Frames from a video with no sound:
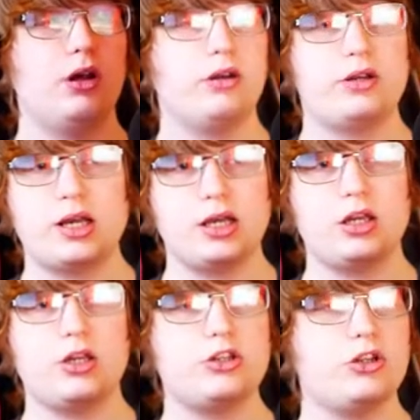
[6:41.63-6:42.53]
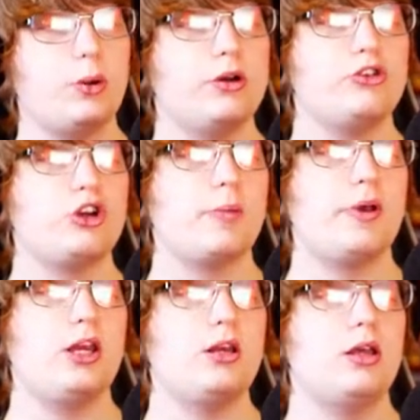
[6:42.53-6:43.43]
Darkness 200, I
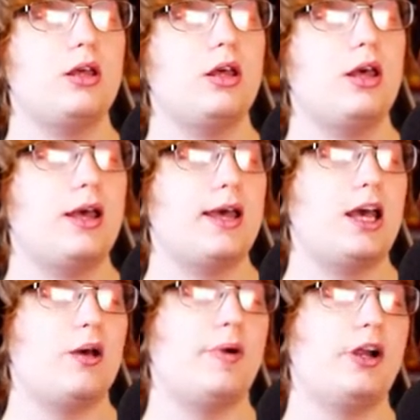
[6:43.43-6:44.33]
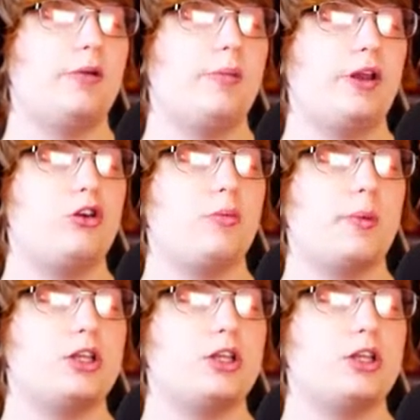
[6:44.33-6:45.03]
mean. Uh, Powder Blade demands